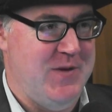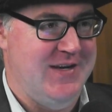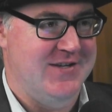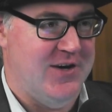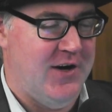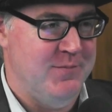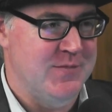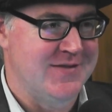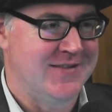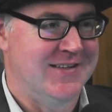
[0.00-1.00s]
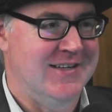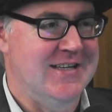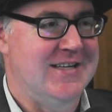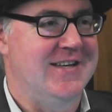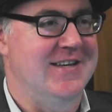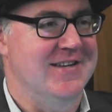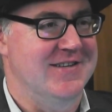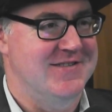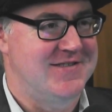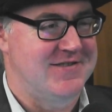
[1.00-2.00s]
many times,
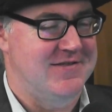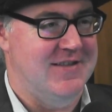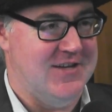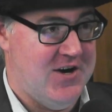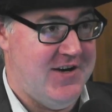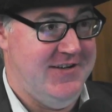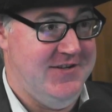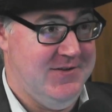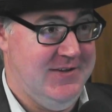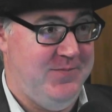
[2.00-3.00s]
is the guy to do it.